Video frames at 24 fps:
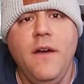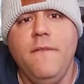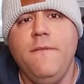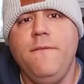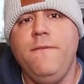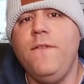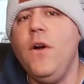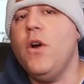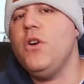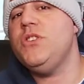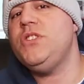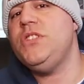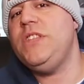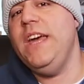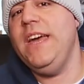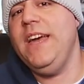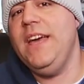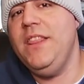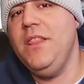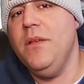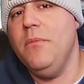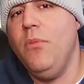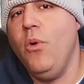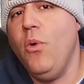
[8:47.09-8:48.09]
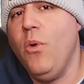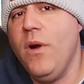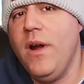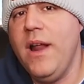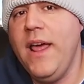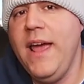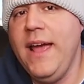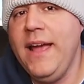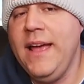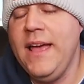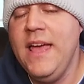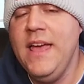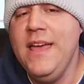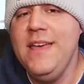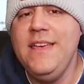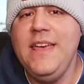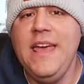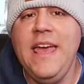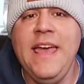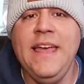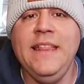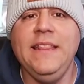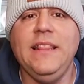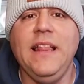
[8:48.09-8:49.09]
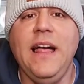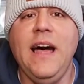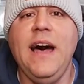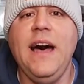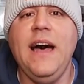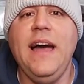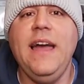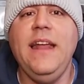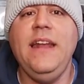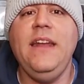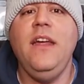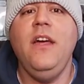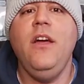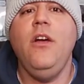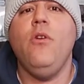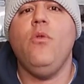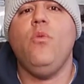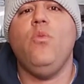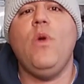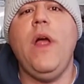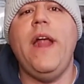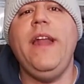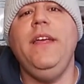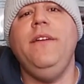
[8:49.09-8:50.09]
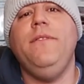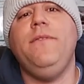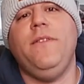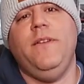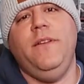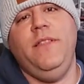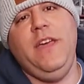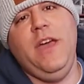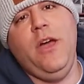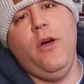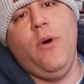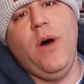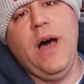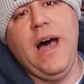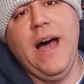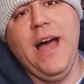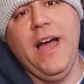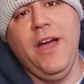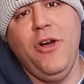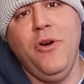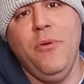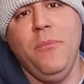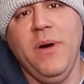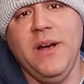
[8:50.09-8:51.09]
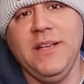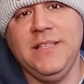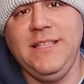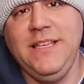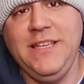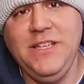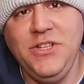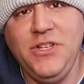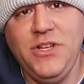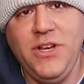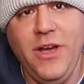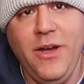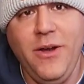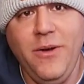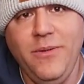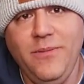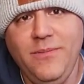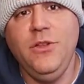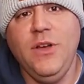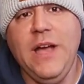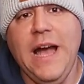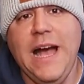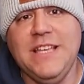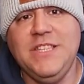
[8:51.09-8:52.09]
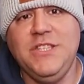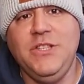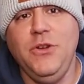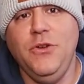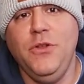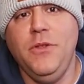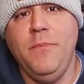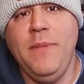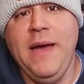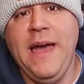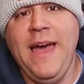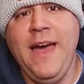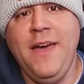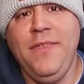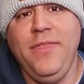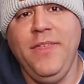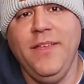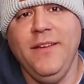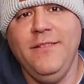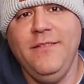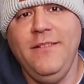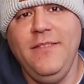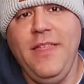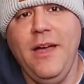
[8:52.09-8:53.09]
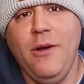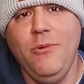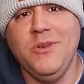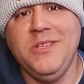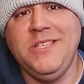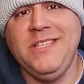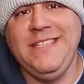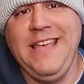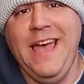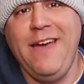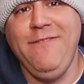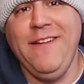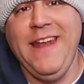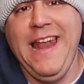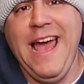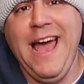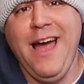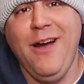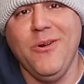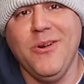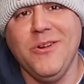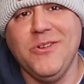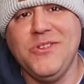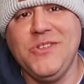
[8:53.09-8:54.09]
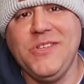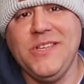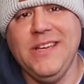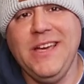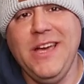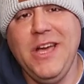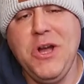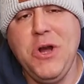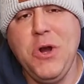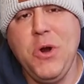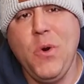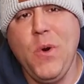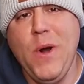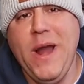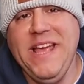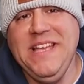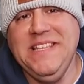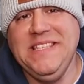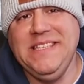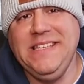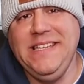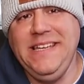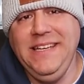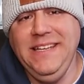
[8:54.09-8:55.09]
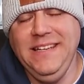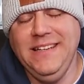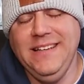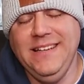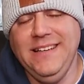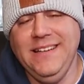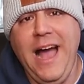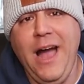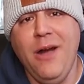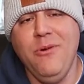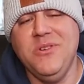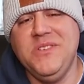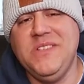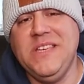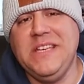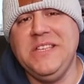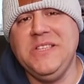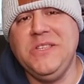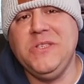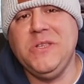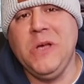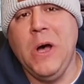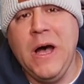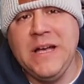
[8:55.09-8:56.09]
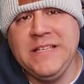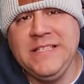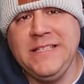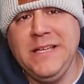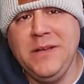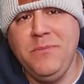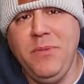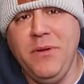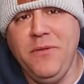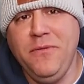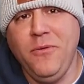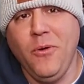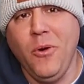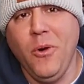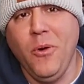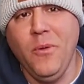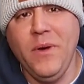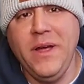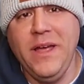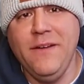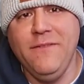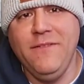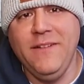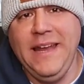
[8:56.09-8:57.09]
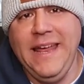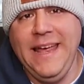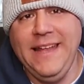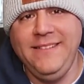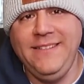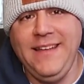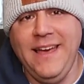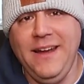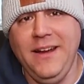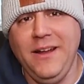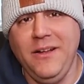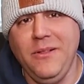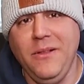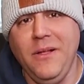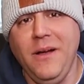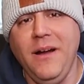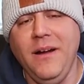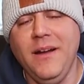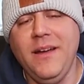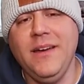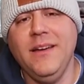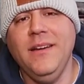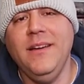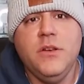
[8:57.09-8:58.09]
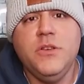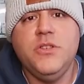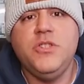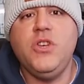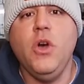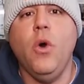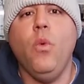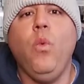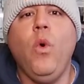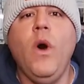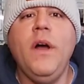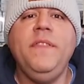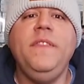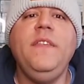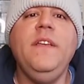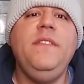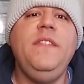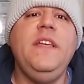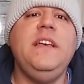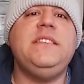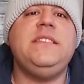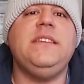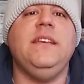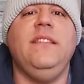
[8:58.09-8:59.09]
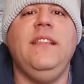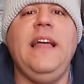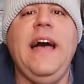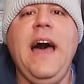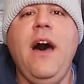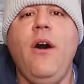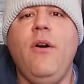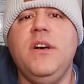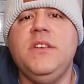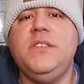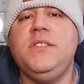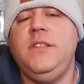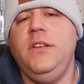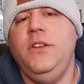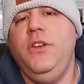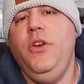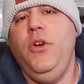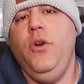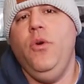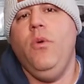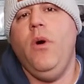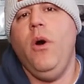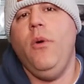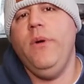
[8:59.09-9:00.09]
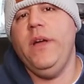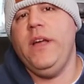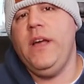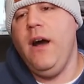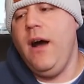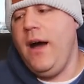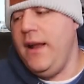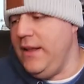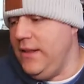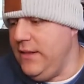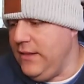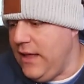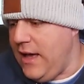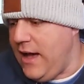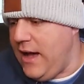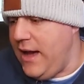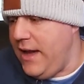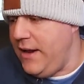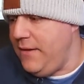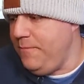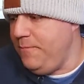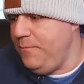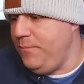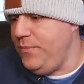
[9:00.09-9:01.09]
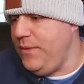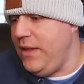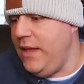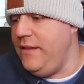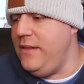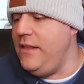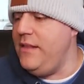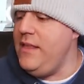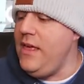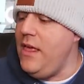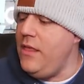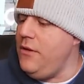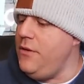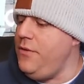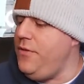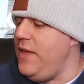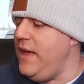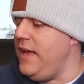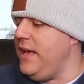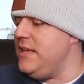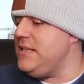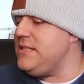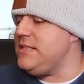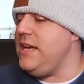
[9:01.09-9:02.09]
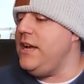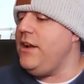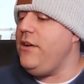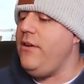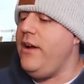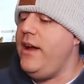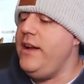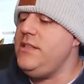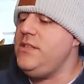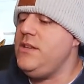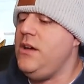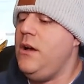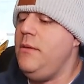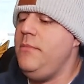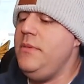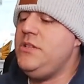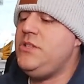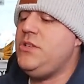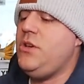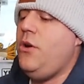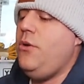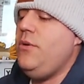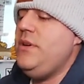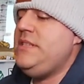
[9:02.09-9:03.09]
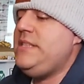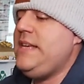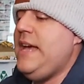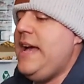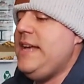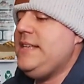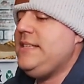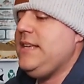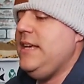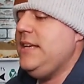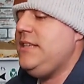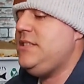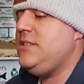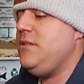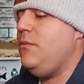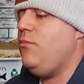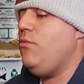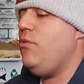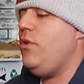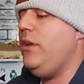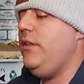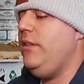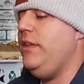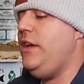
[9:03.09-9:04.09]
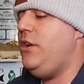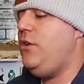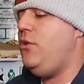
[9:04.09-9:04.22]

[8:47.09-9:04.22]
first thing in the morning, in line, ready for the Ohio Musky Show. You guys do the math? That was 7 hours. Crazy. I was exhausted before we even hit 10 o'clock. So what did this allow us to do? Well, we got in line. And then the other thing is, like, Greg Thomas always has like some really